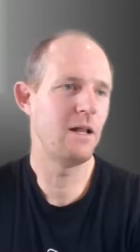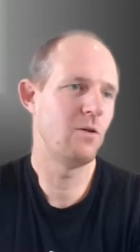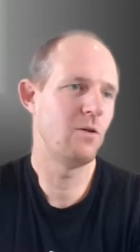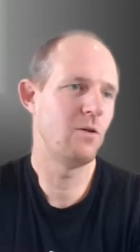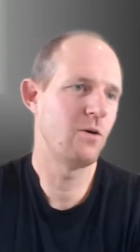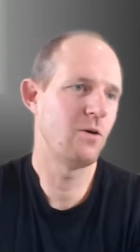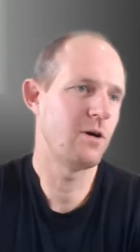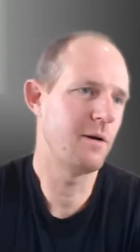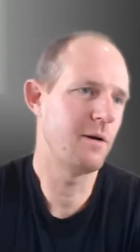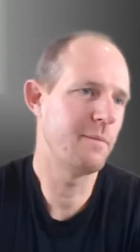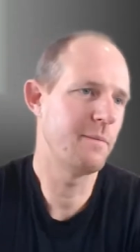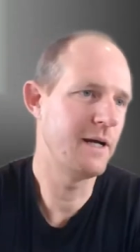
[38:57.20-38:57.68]

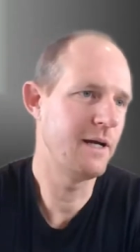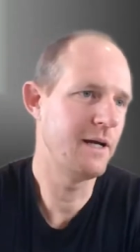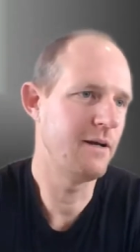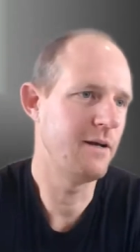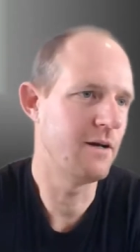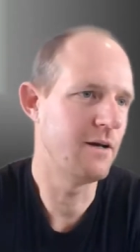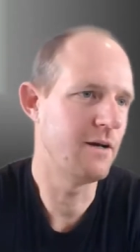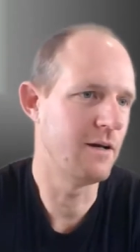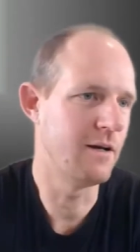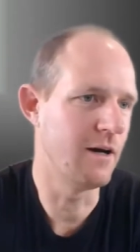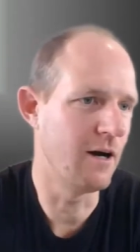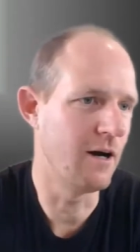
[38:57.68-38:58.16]
look, I mean,
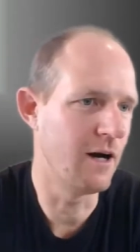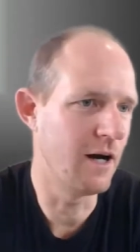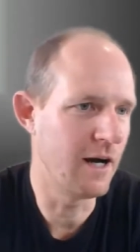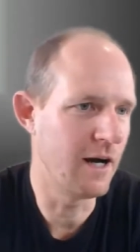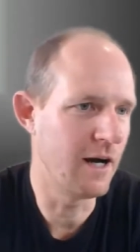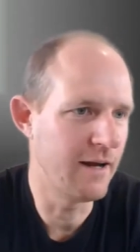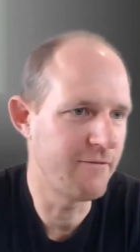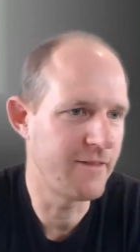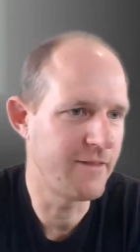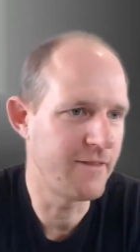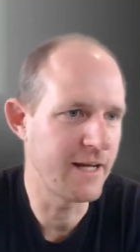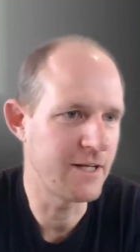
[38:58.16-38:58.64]
I,
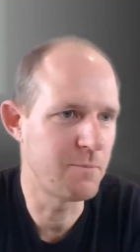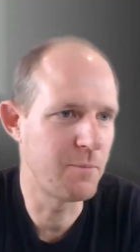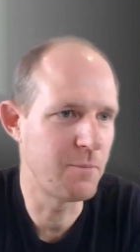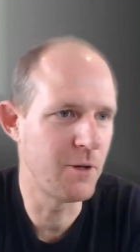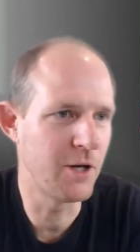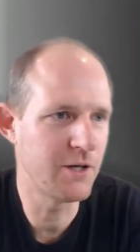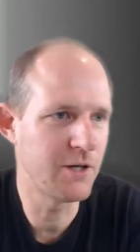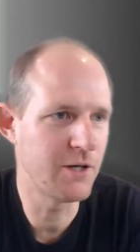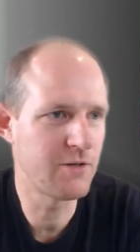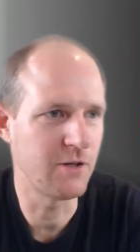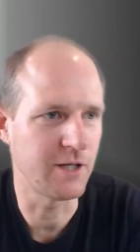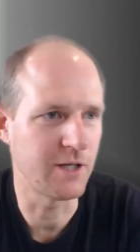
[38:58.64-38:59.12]
if that's
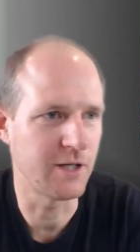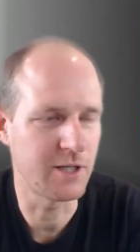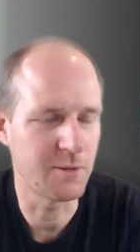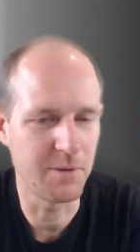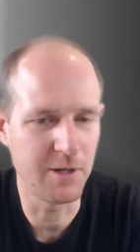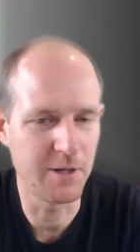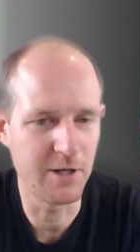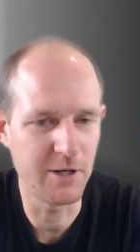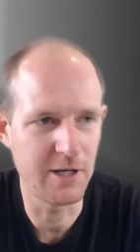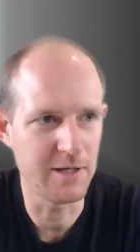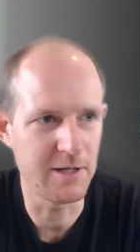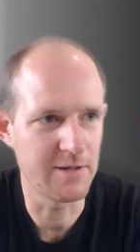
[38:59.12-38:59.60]
personal
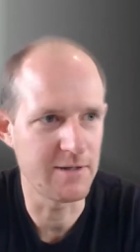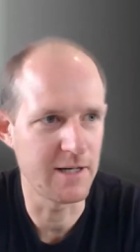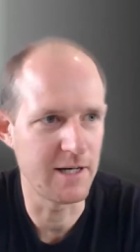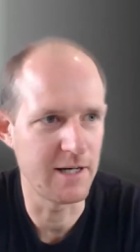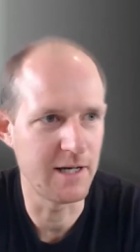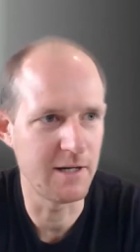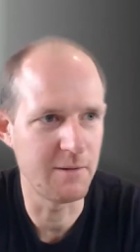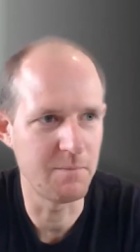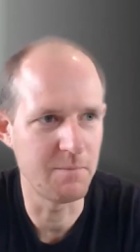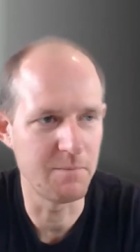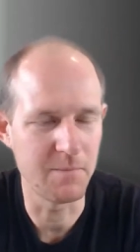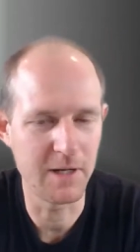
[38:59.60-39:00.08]
experience,
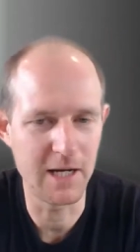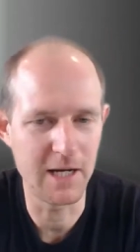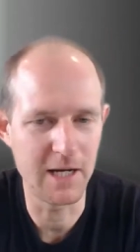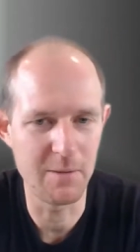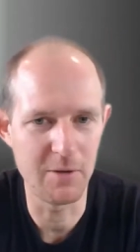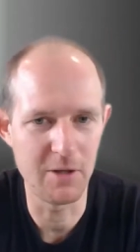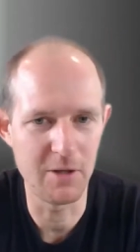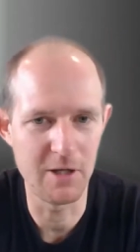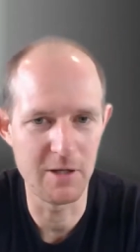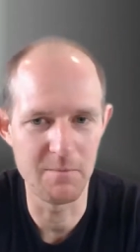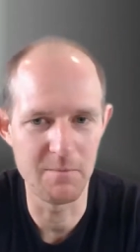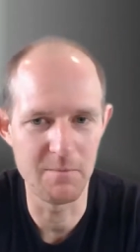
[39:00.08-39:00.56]
um,
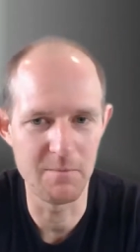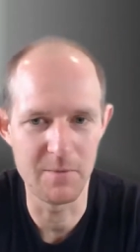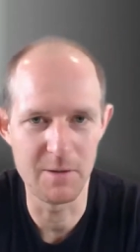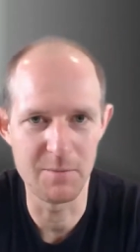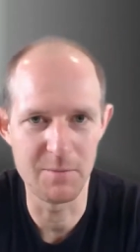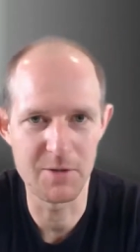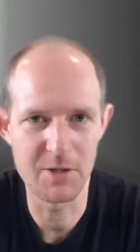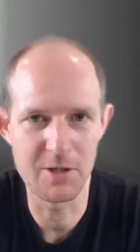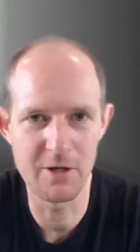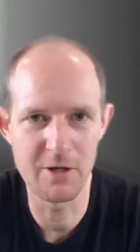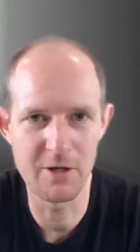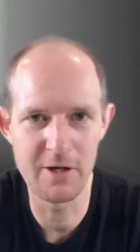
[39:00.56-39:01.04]
Camel, I'm I'm
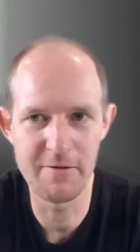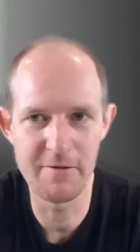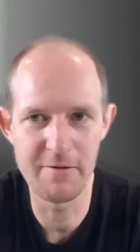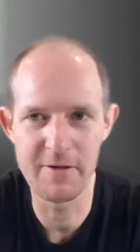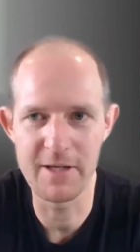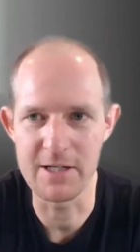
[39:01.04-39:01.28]
sorry for